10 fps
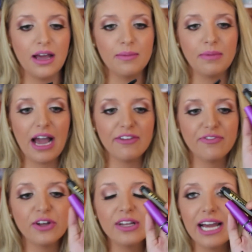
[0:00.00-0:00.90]
I
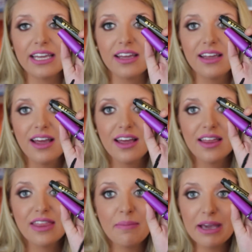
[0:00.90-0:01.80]
feel like
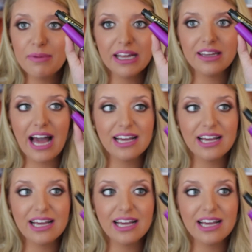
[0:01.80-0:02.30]
they make my